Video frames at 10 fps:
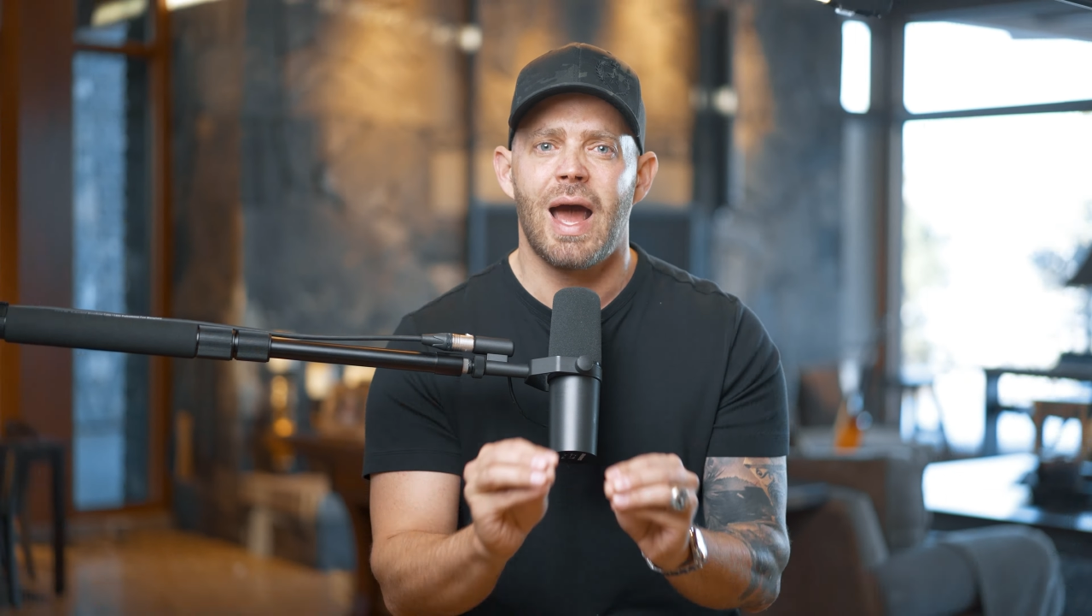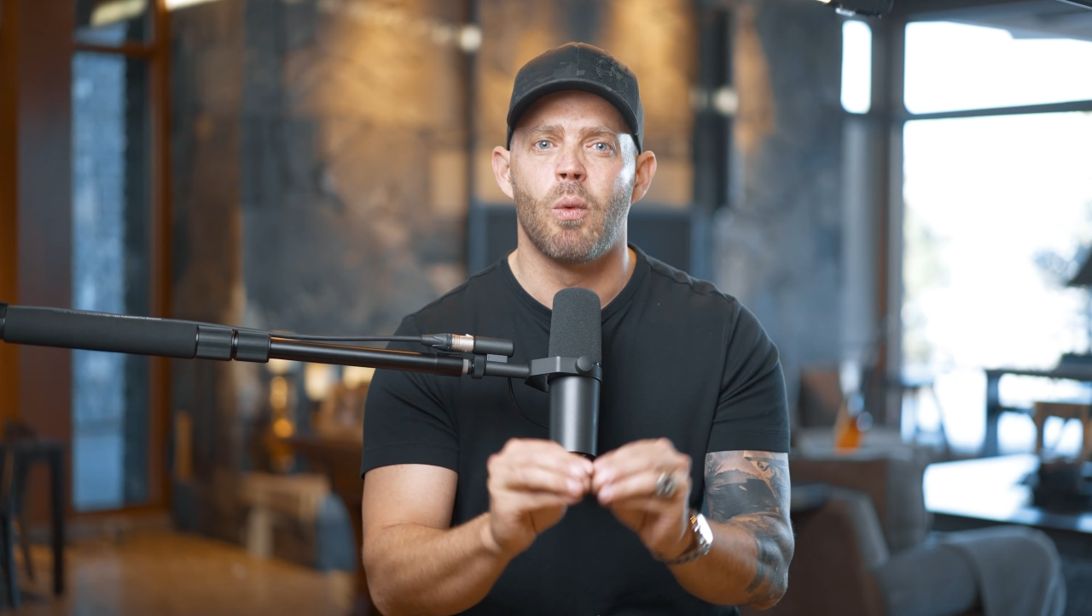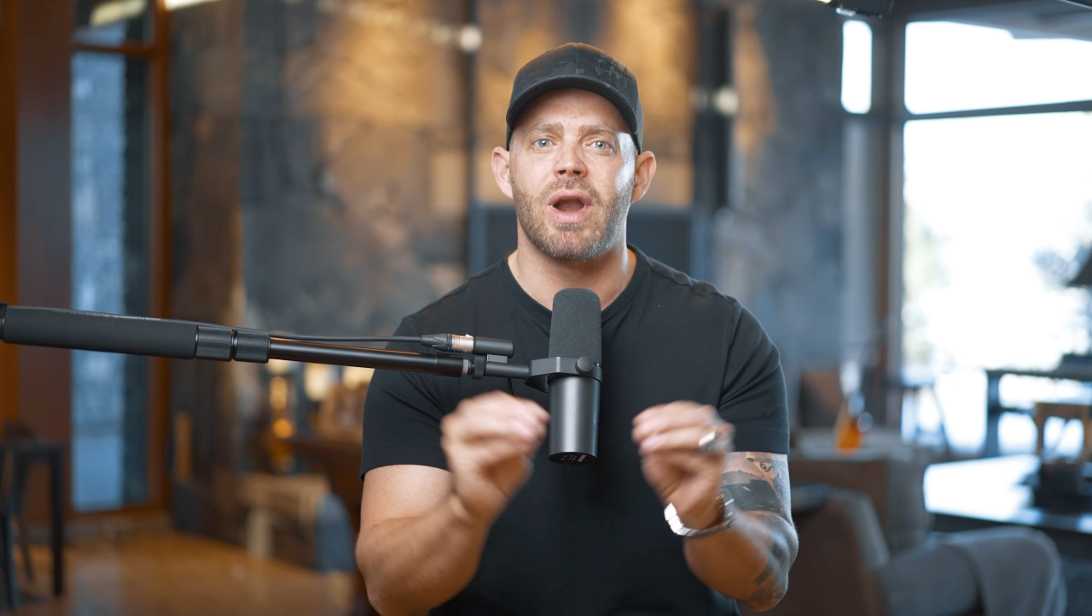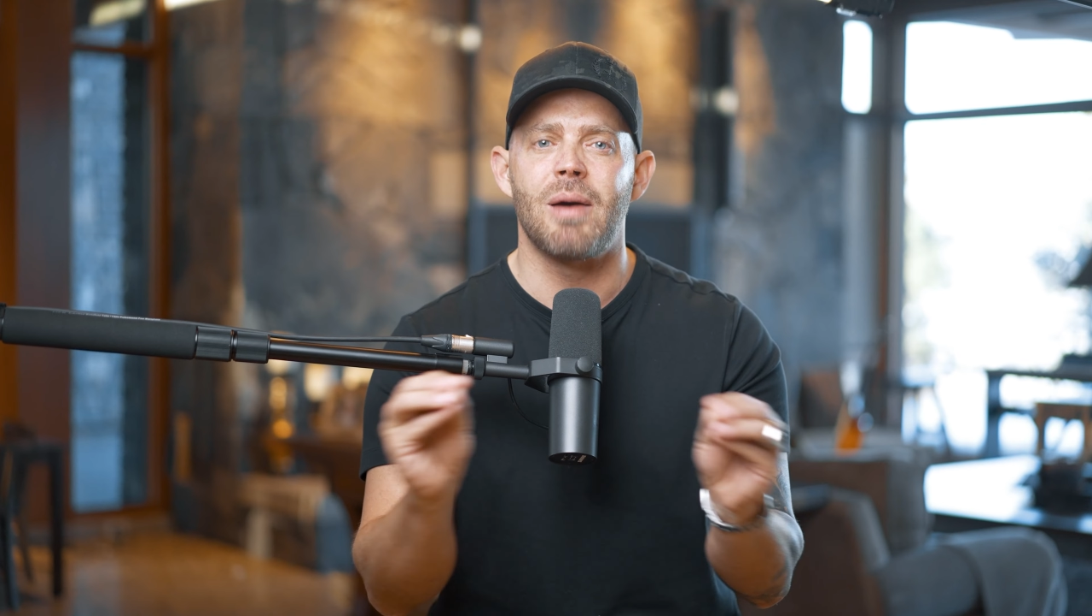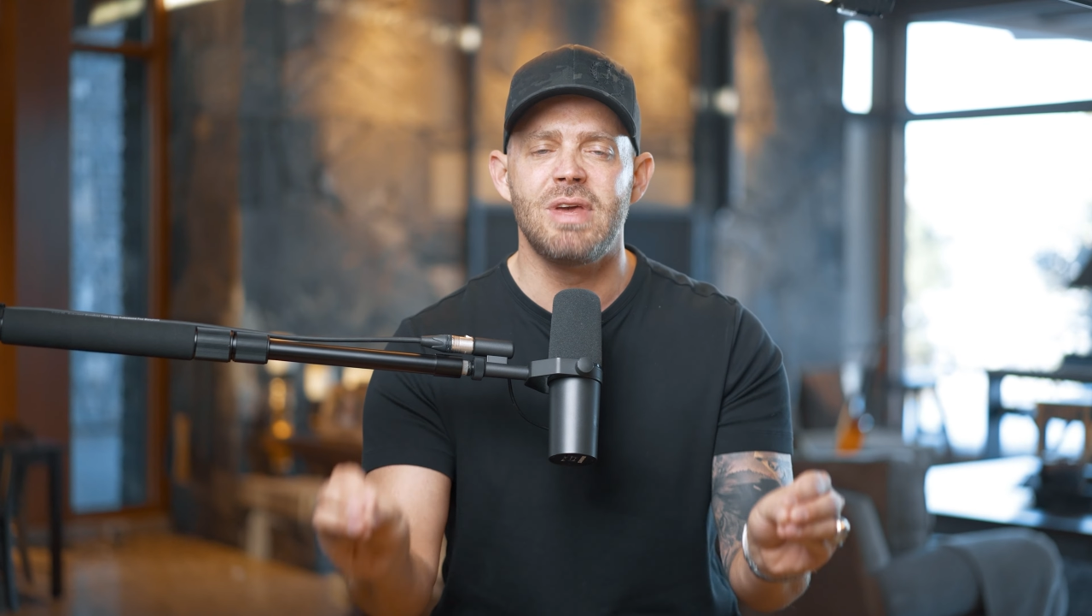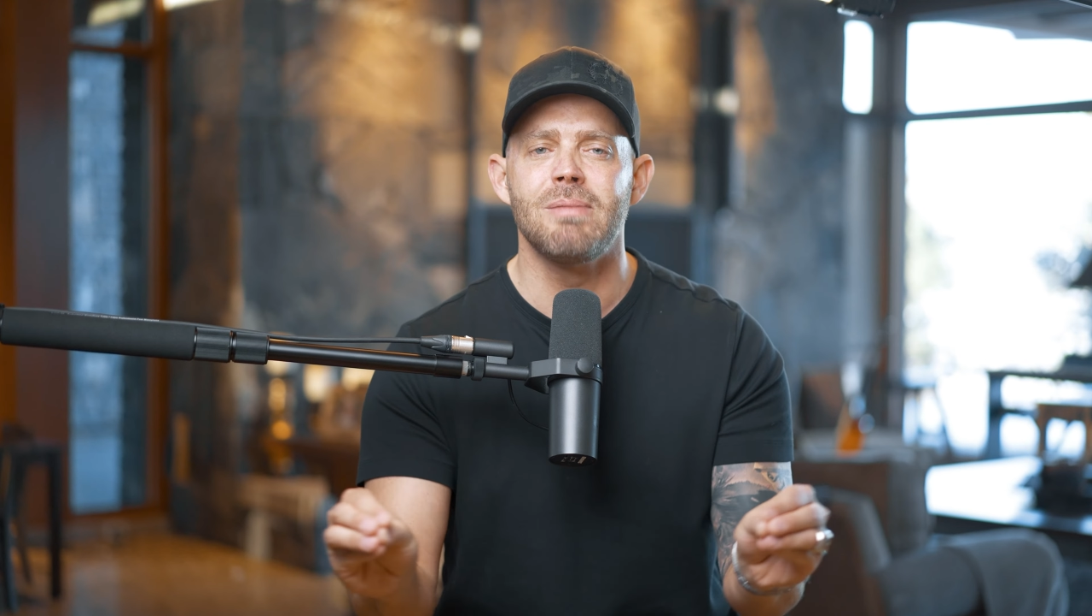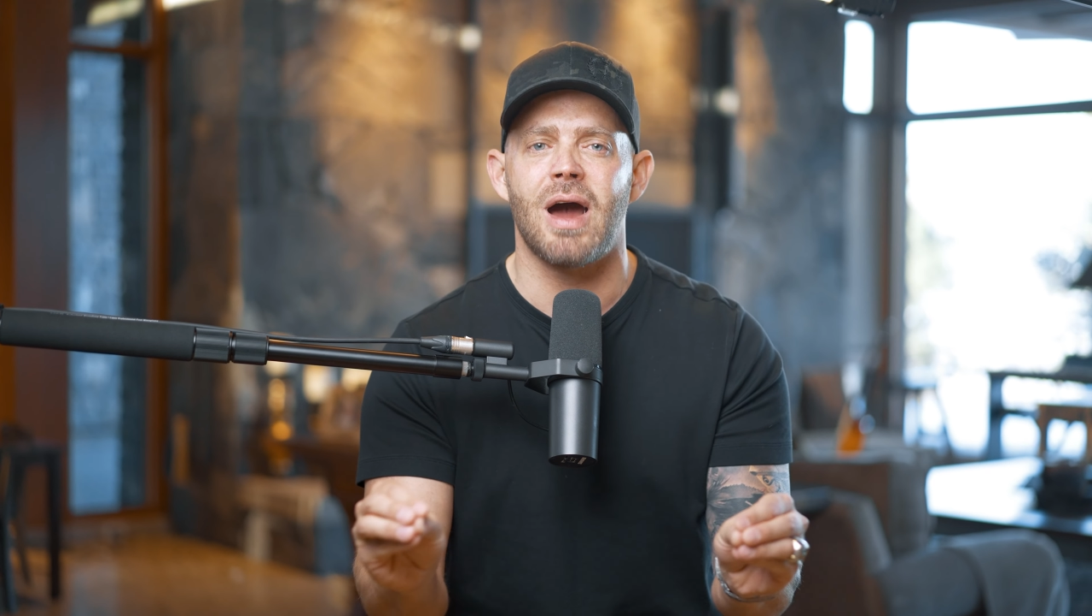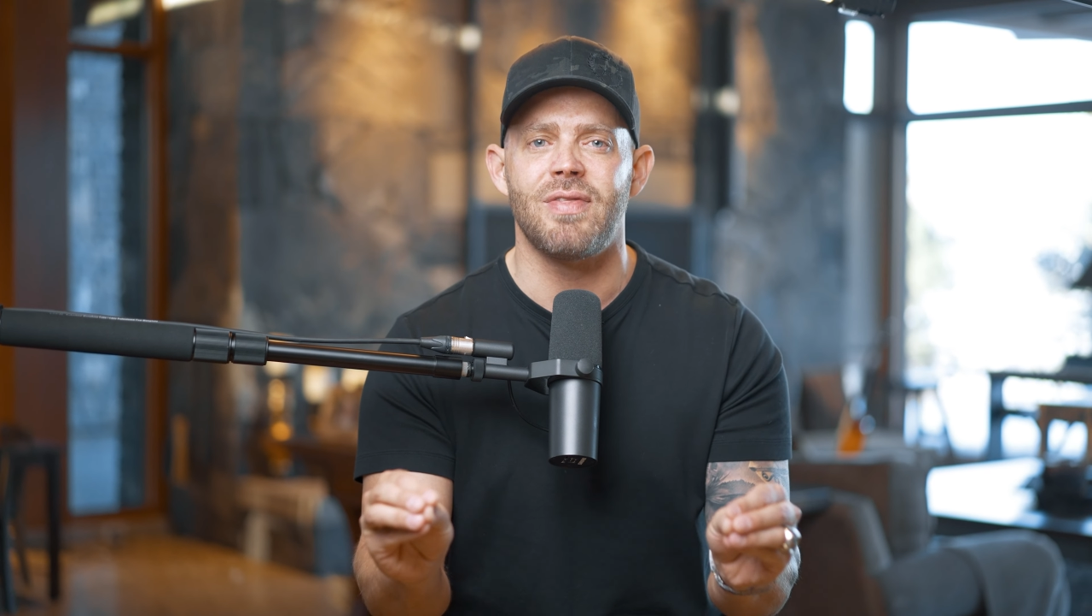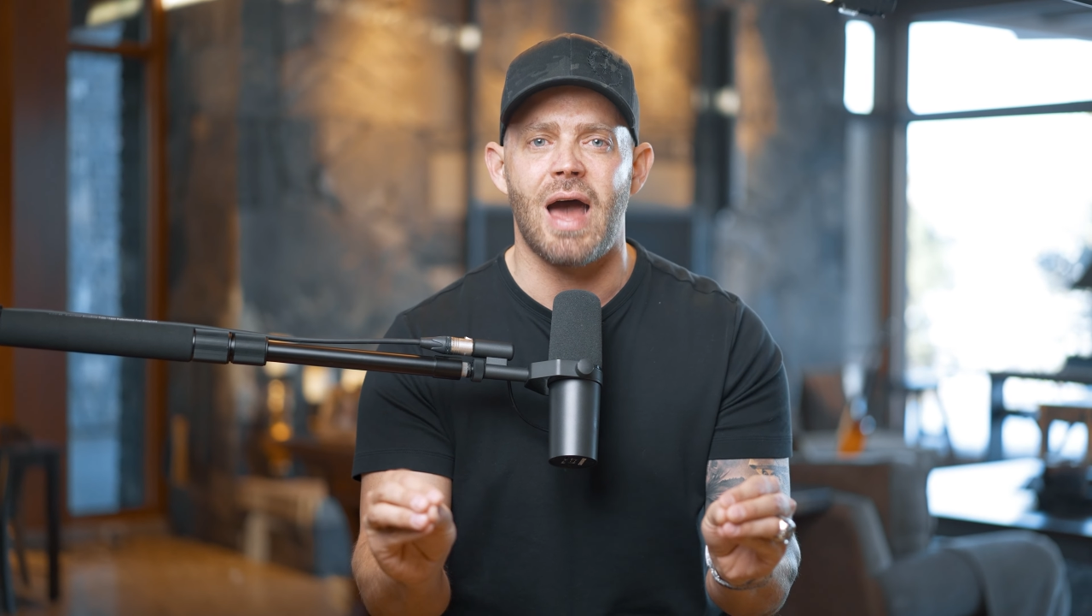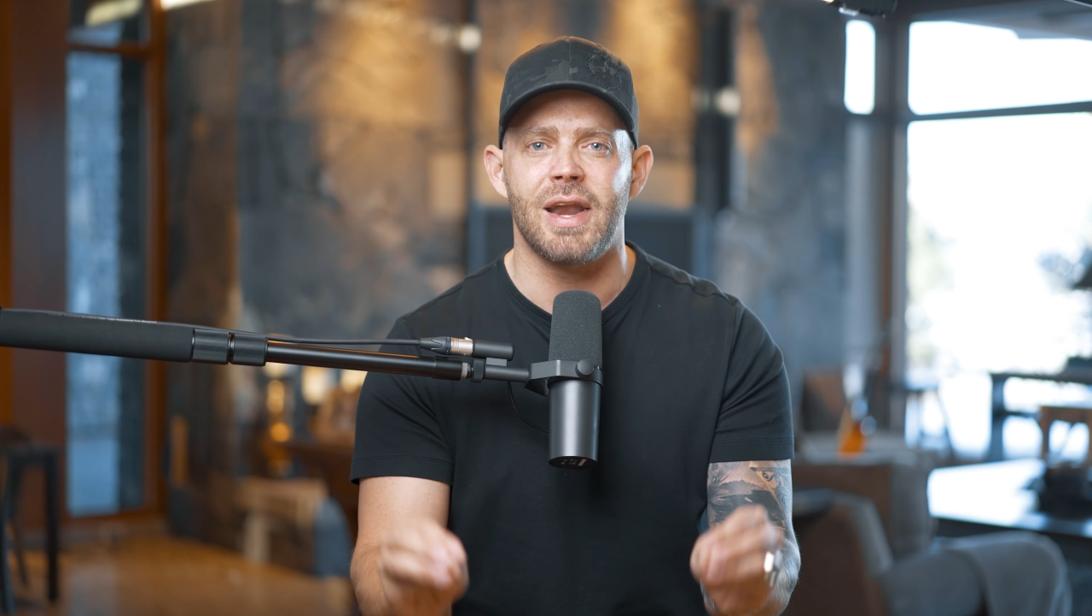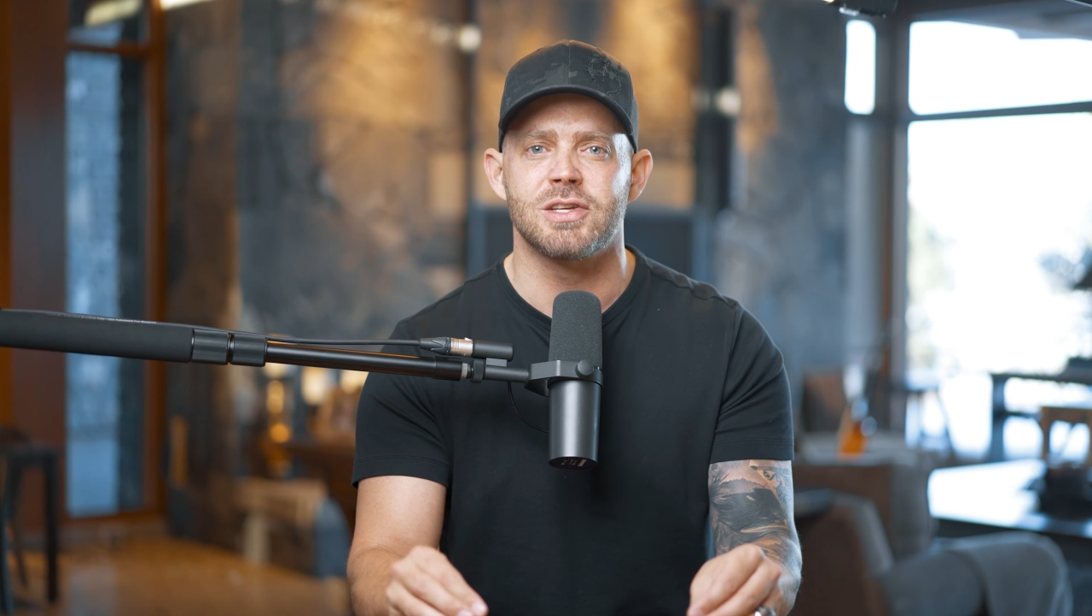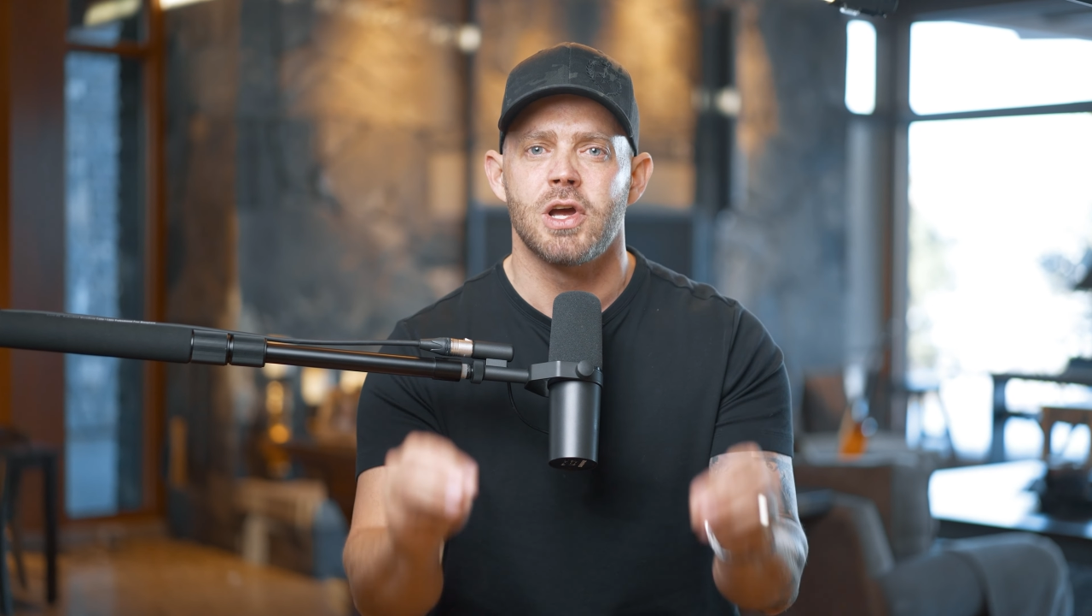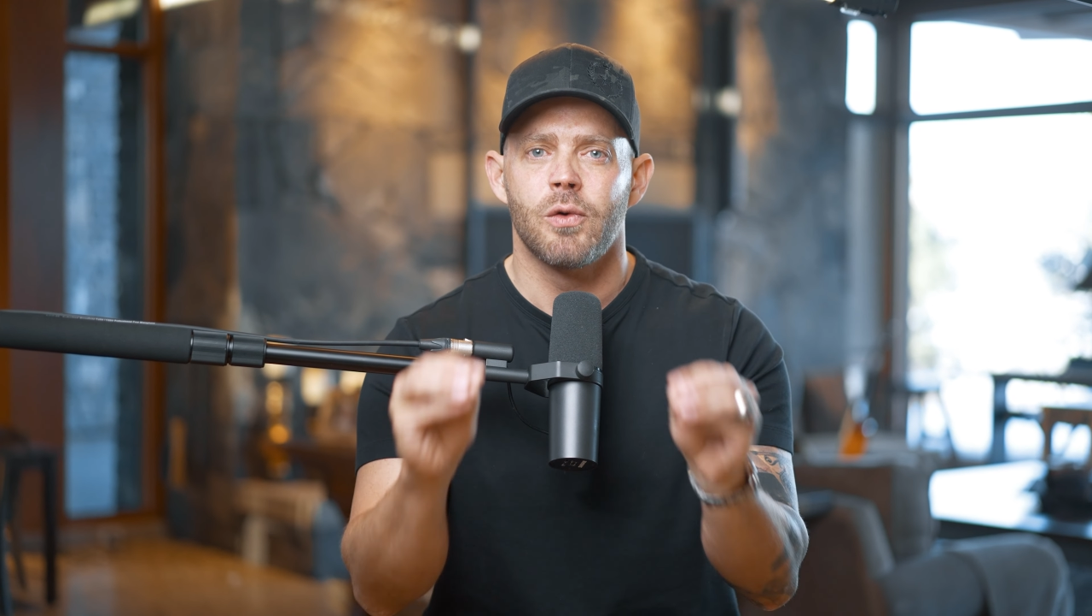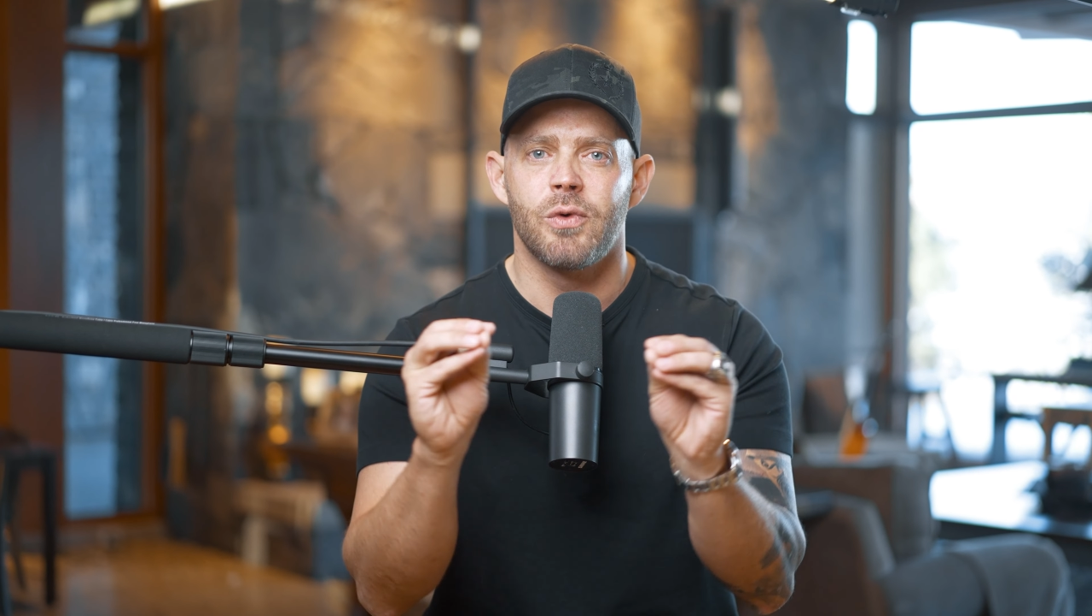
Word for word: And what I mean by that is